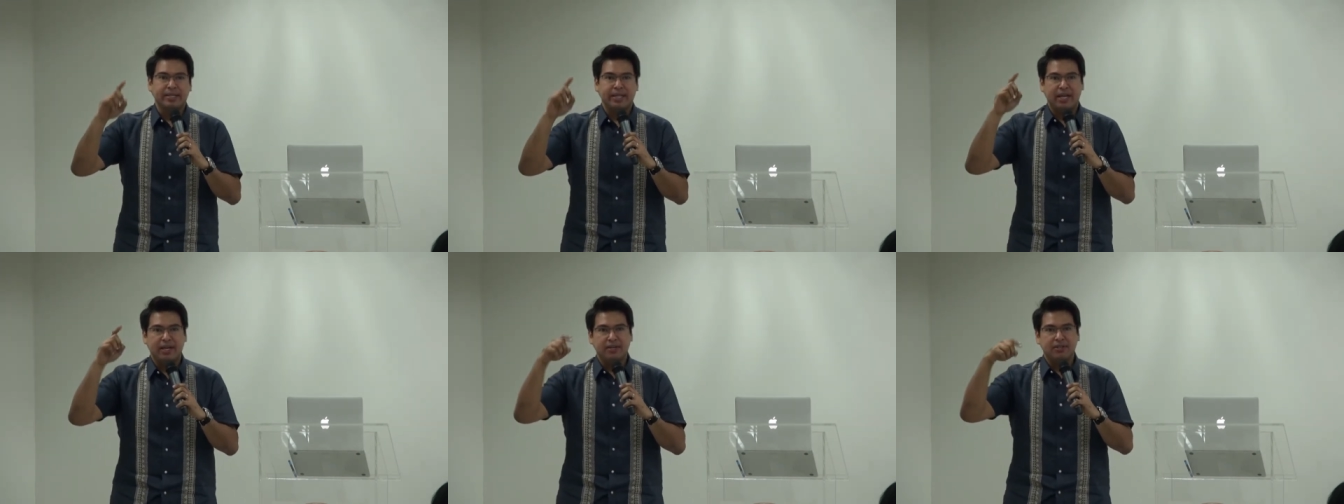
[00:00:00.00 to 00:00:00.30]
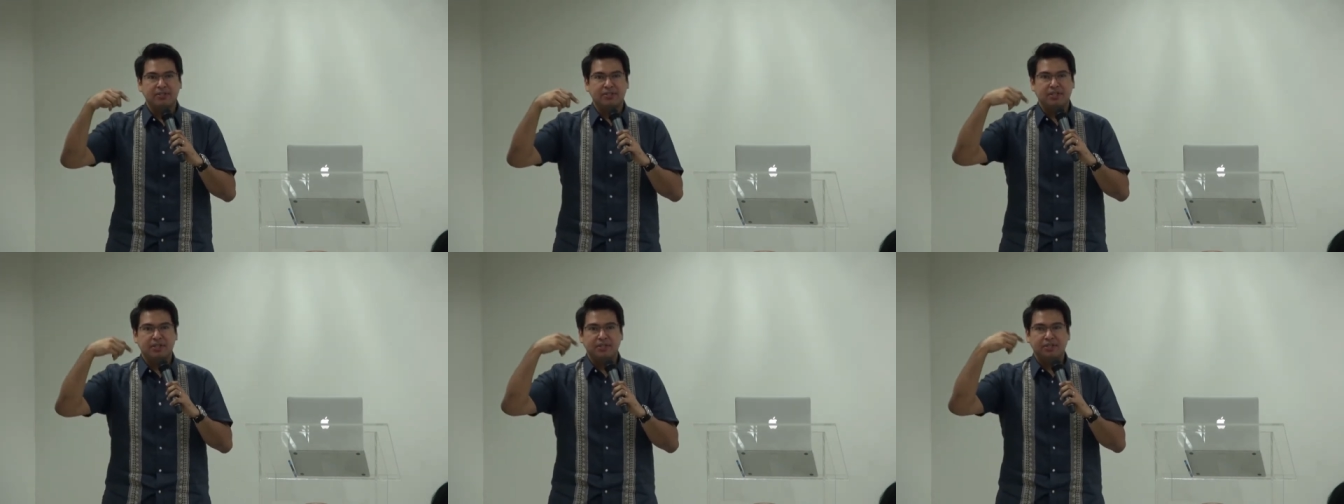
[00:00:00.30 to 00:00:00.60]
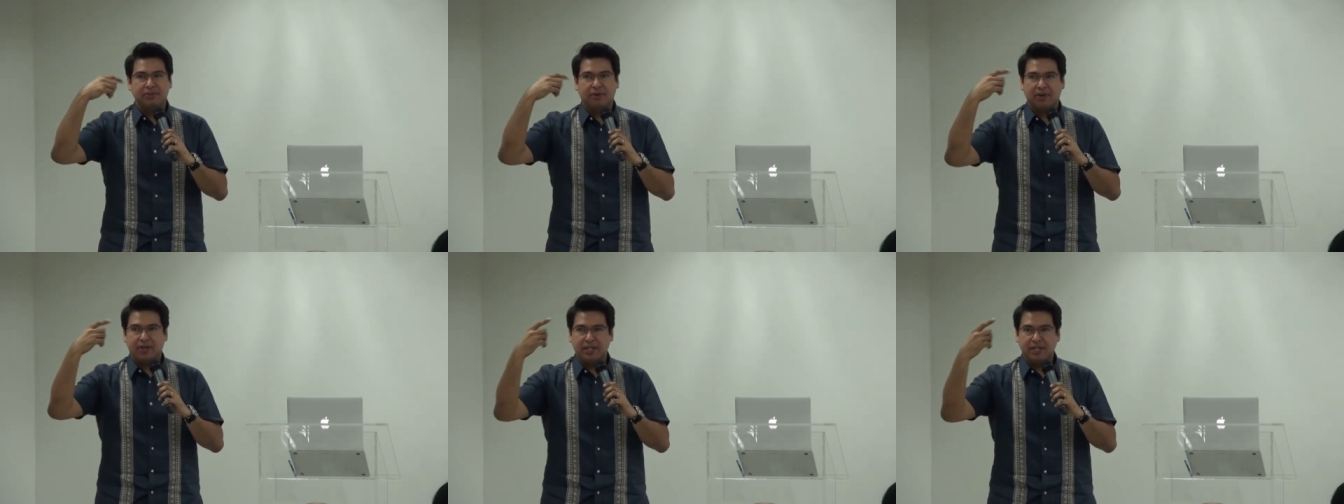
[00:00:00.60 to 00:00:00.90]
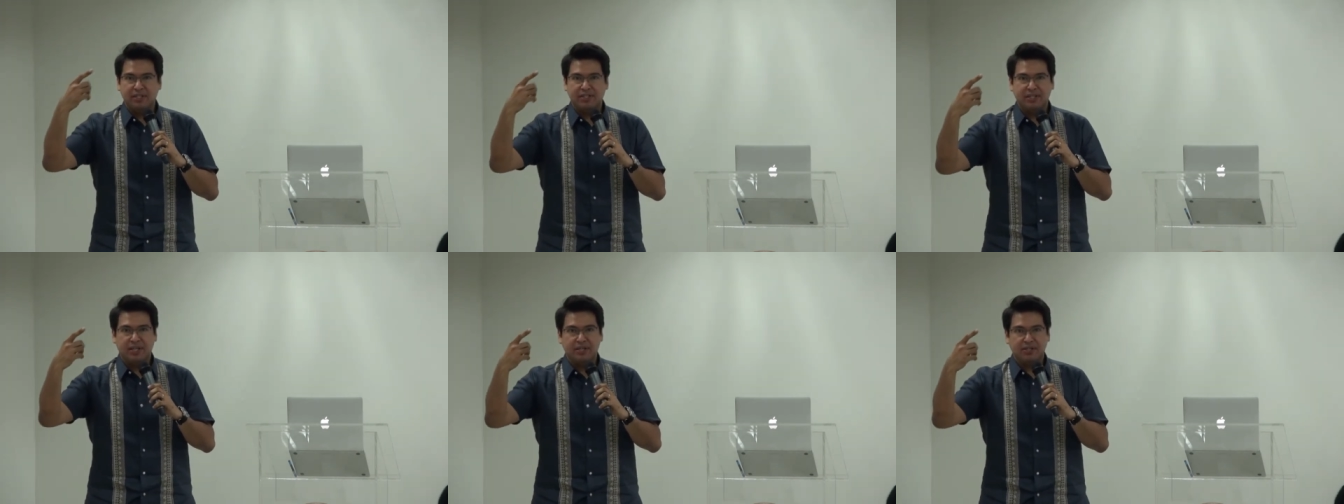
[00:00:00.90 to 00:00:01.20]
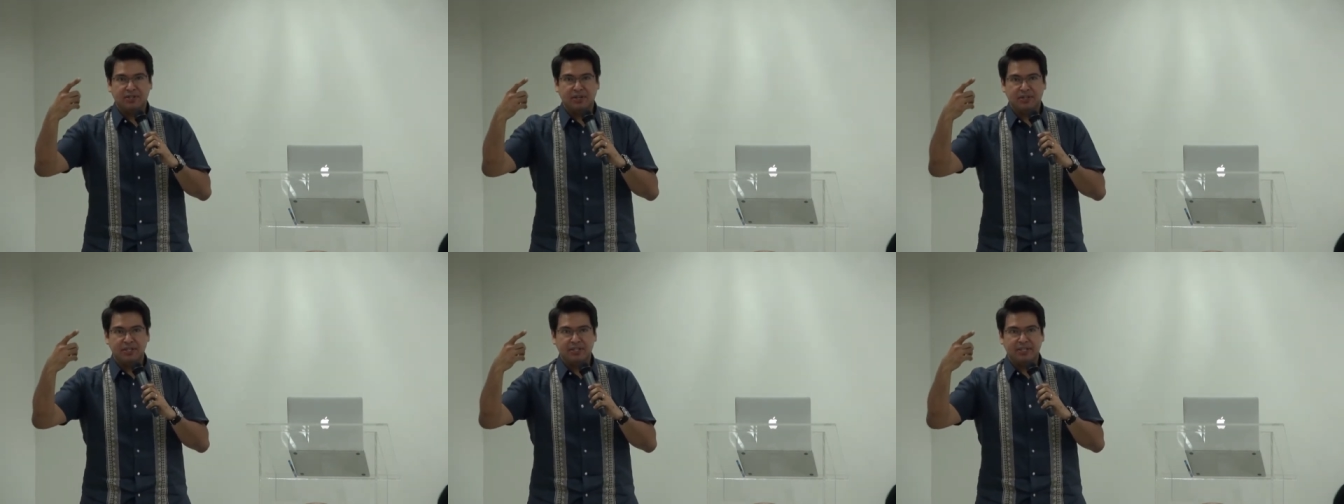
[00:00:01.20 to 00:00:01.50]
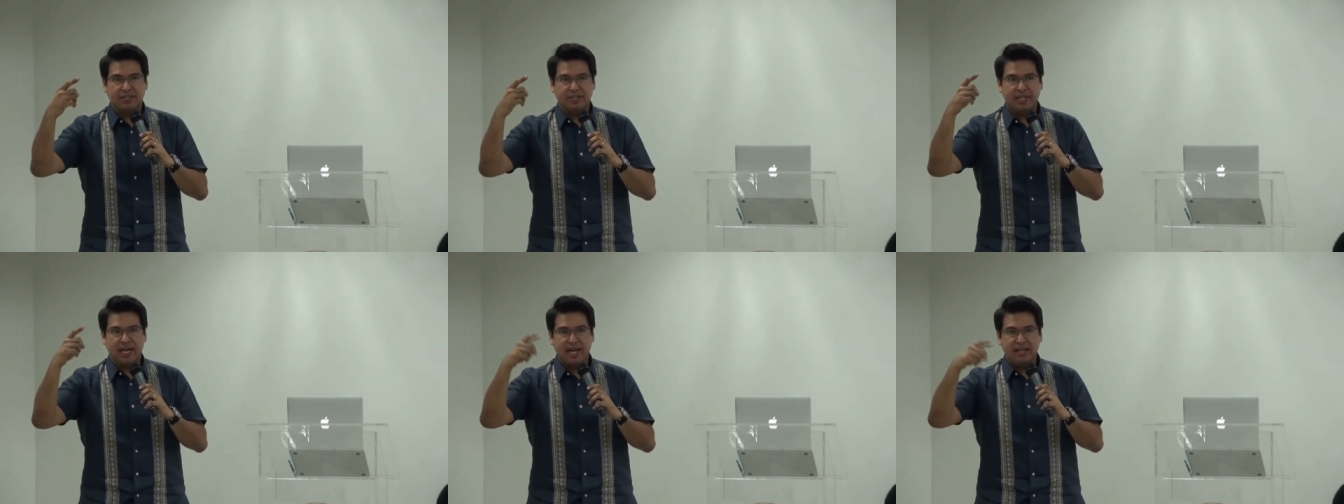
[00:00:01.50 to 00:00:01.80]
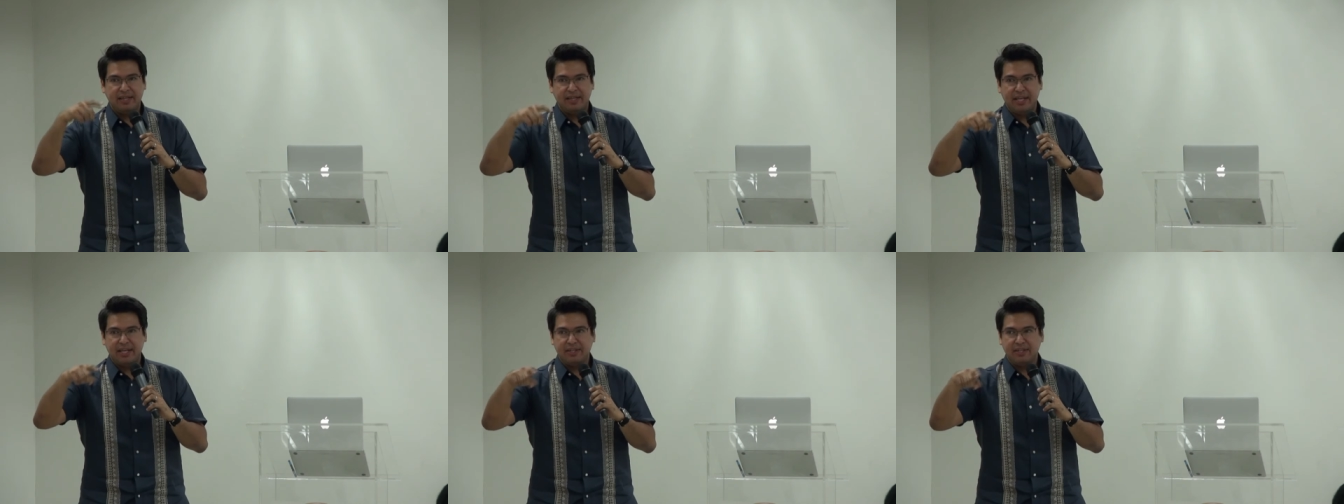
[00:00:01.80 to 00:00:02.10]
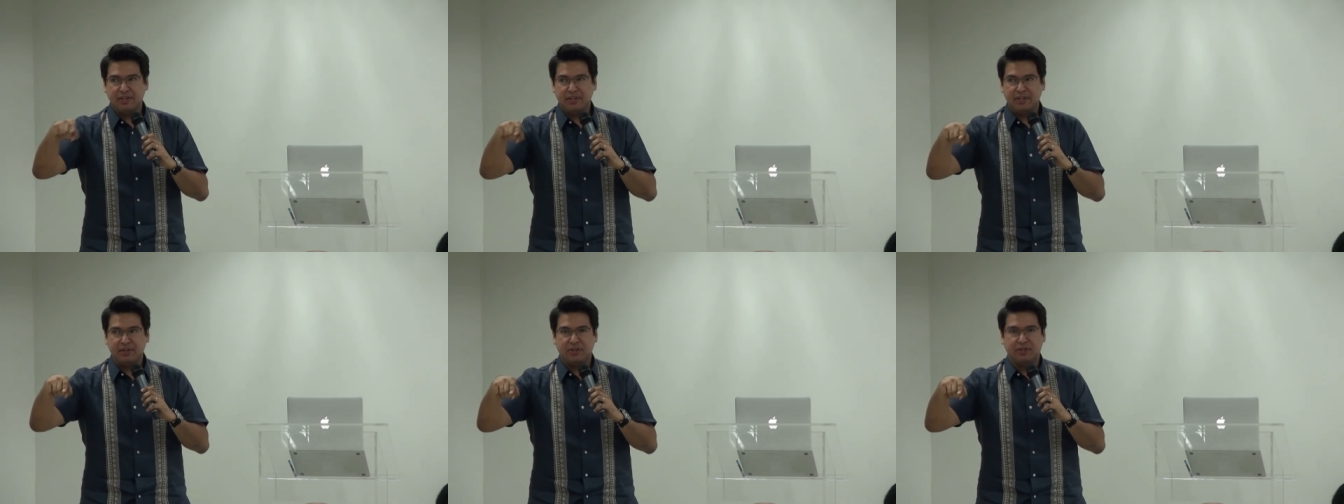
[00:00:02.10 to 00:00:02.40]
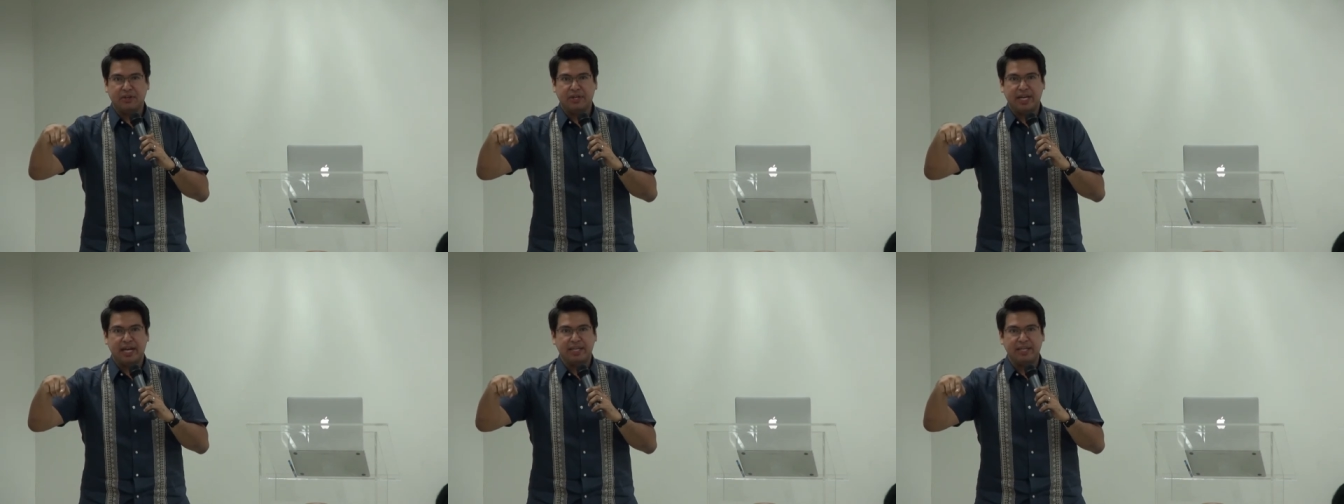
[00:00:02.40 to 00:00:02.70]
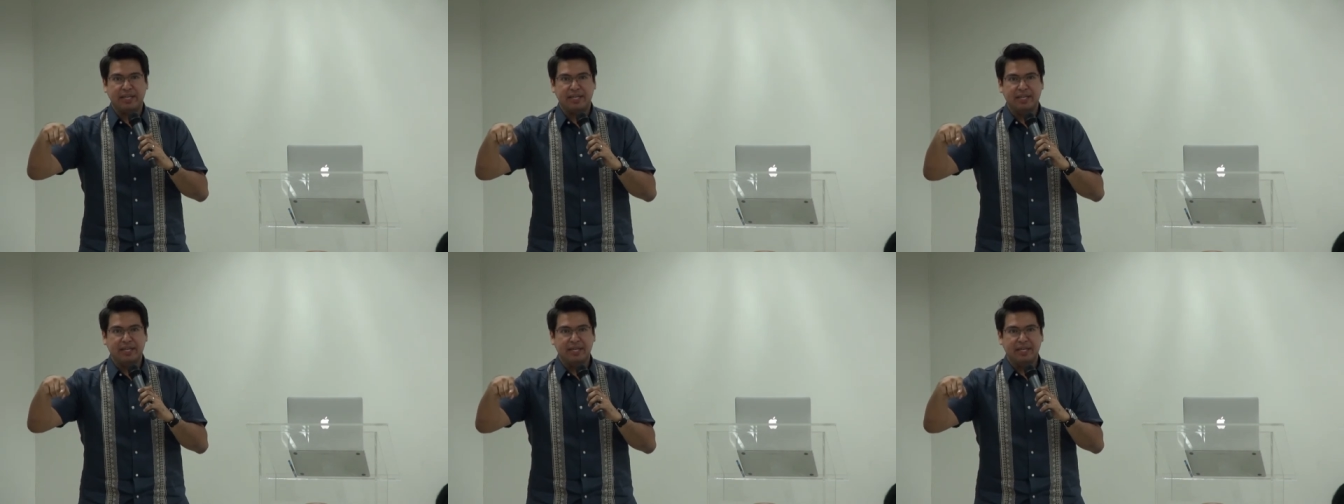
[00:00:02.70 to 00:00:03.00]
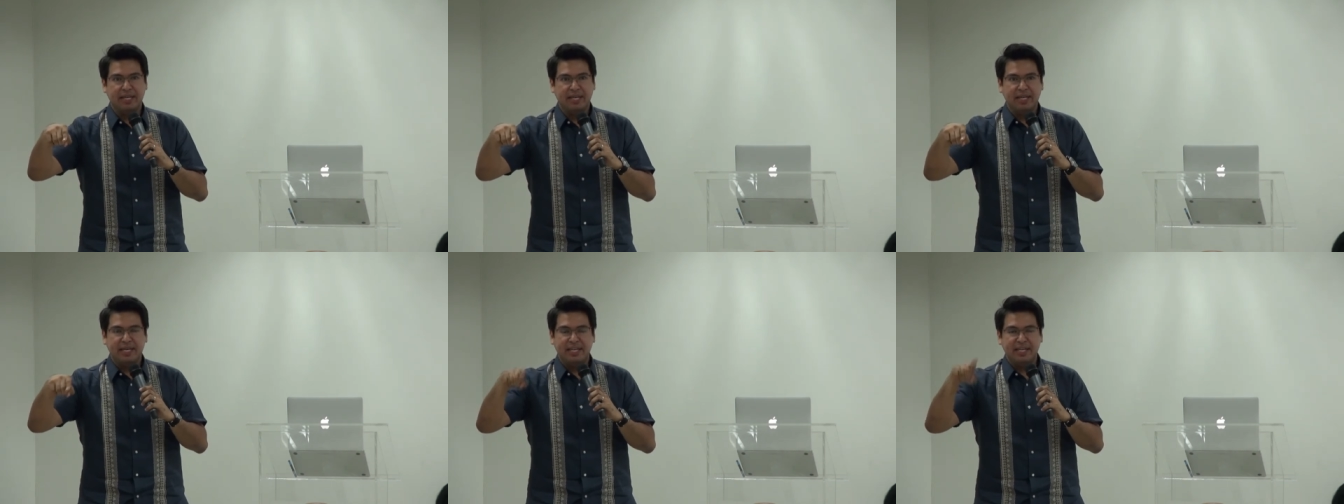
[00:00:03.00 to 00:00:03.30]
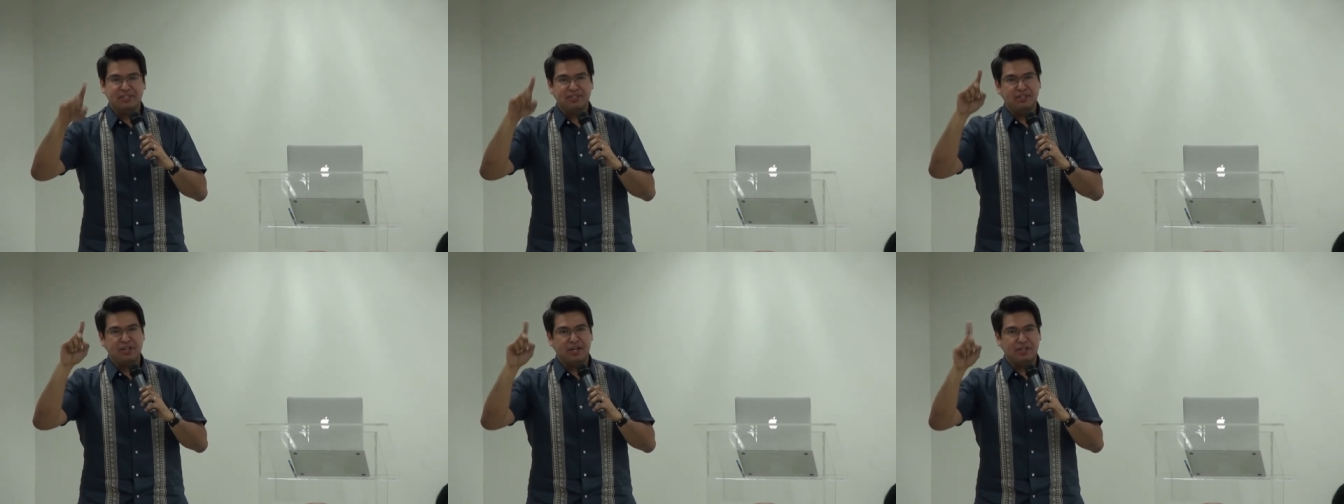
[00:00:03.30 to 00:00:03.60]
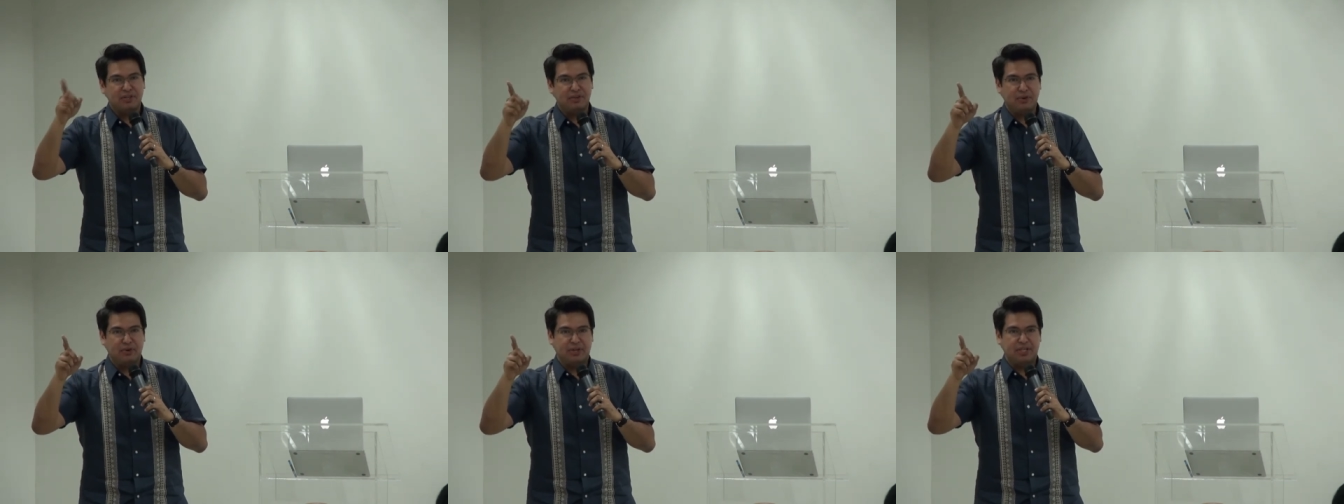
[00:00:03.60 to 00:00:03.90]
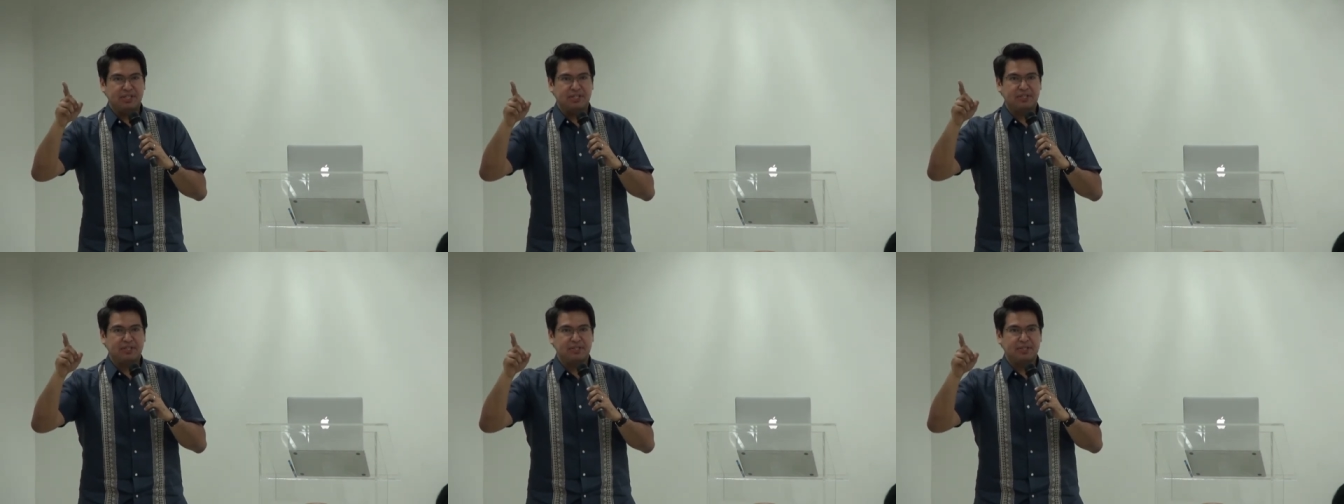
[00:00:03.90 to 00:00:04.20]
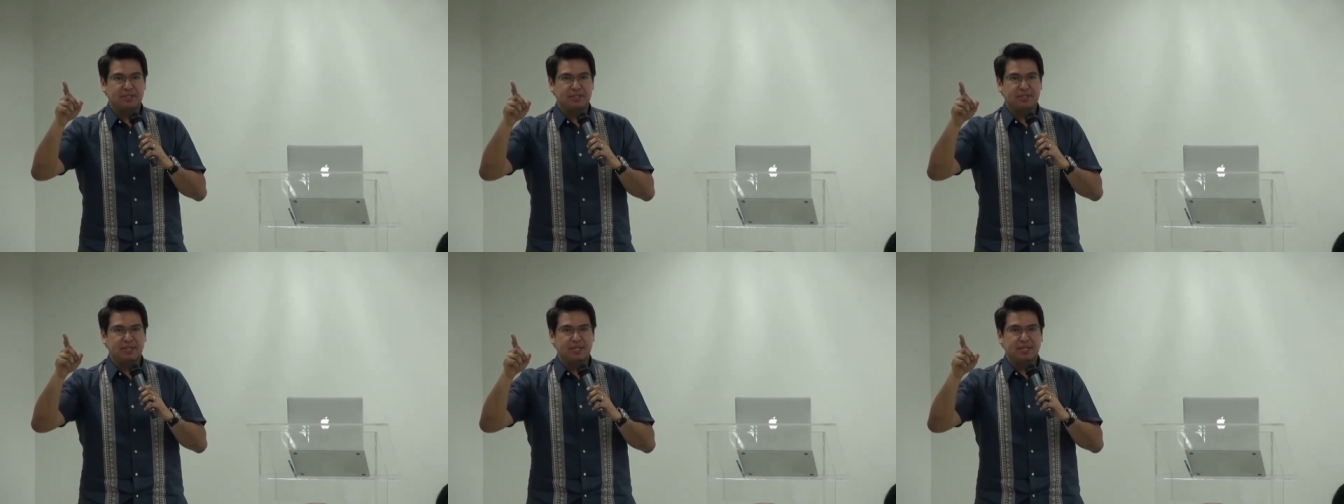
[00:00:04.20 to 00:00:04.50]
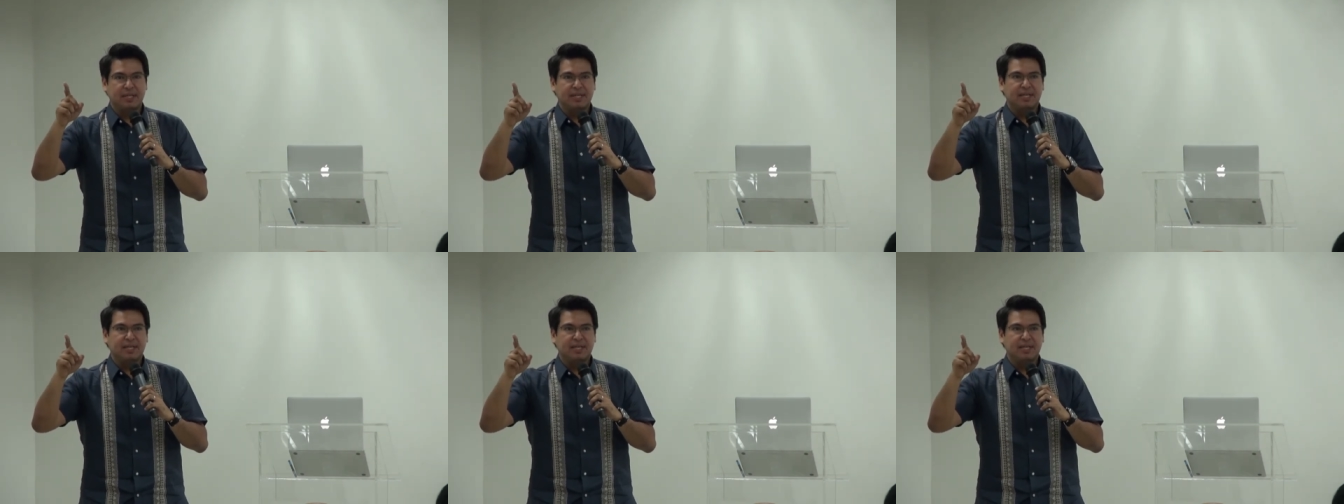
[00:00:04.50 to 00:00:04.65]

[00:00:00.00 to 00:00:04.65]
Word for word: tells these organizations that data that you're getting is not yours.